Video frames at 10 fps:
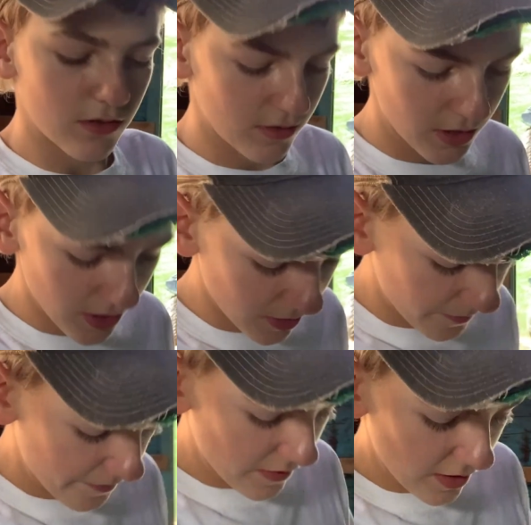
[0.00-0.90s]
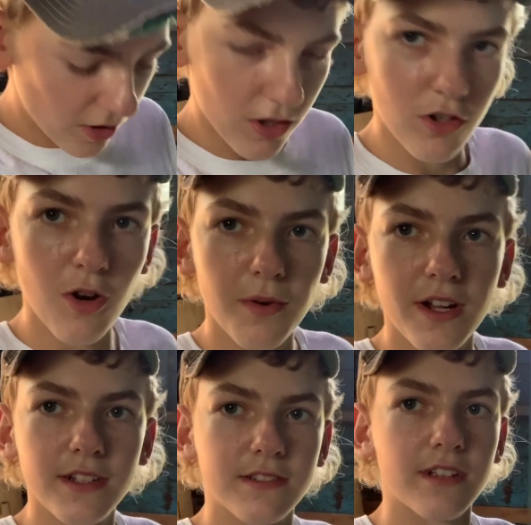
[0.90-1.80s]
you know, October
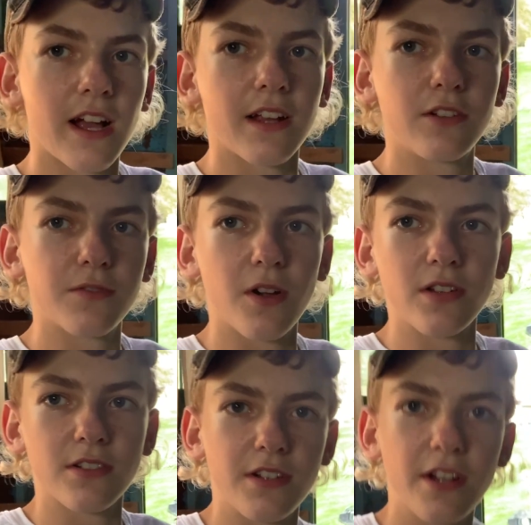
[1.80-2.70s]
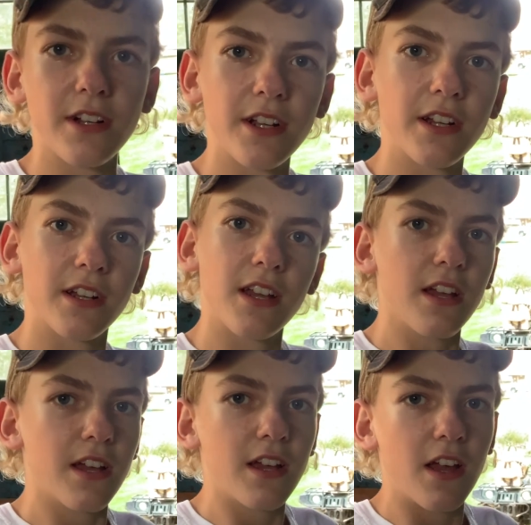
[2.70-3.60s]
hits, I can just focus on deer hunting.
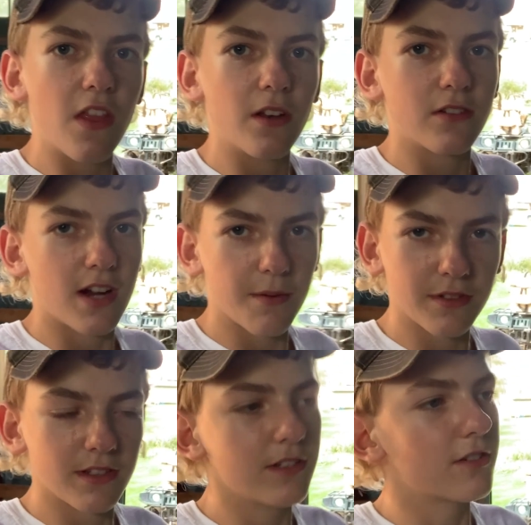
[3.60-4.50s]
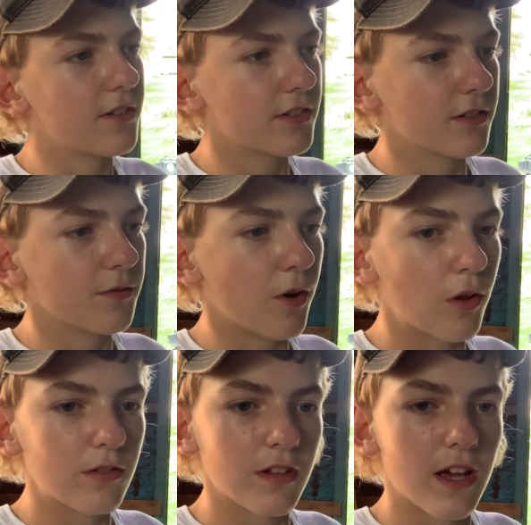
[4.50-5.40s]
And then trapping season obviously
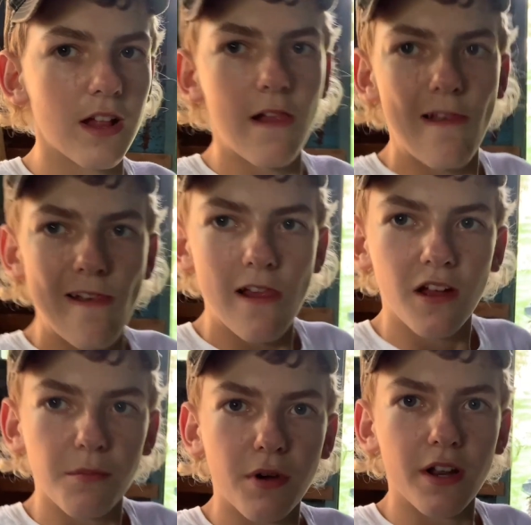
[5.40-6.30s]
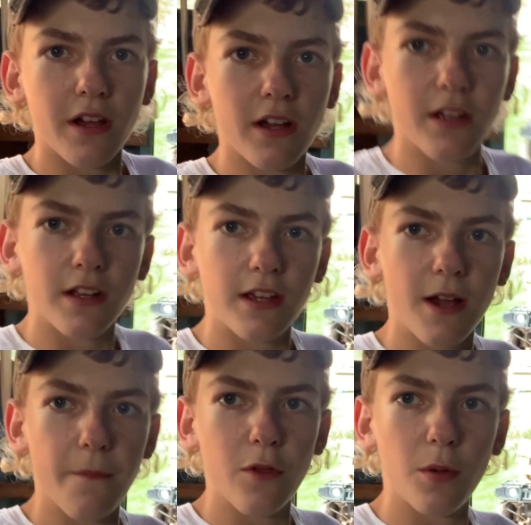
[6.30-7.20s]
follows that. But, uh,
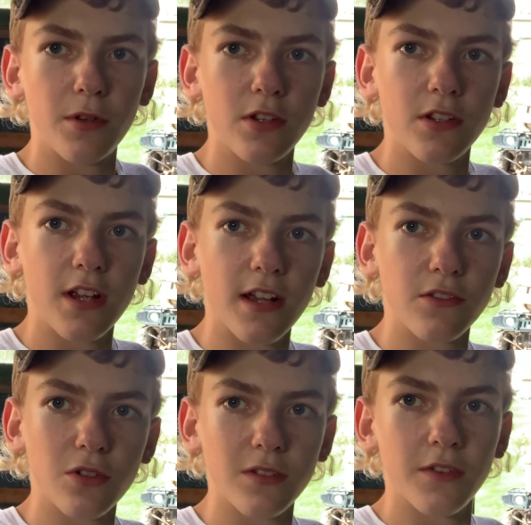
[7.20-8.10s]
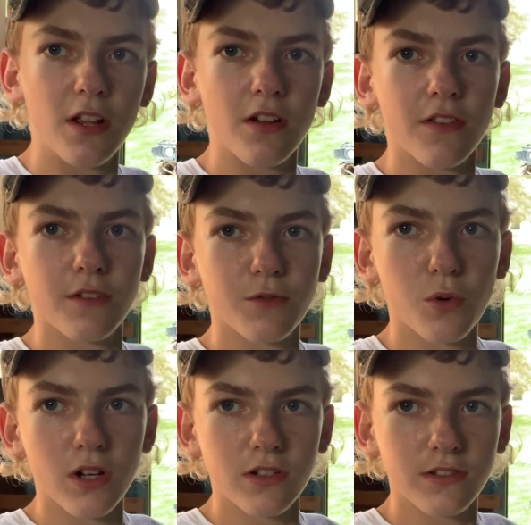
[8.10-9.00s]
yeah, hope you guys enjoyed the video. Thanks for
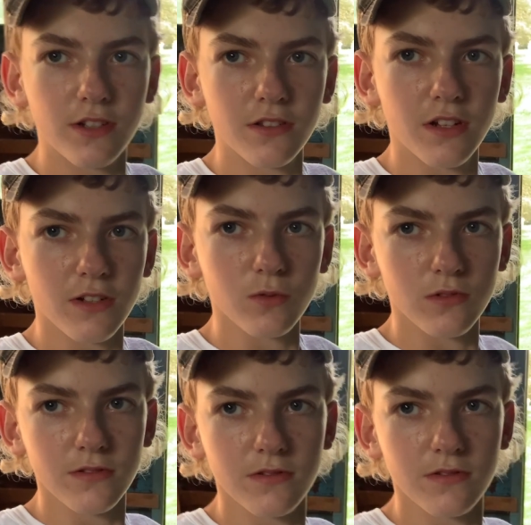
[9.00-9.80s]
watching. See you in the next one.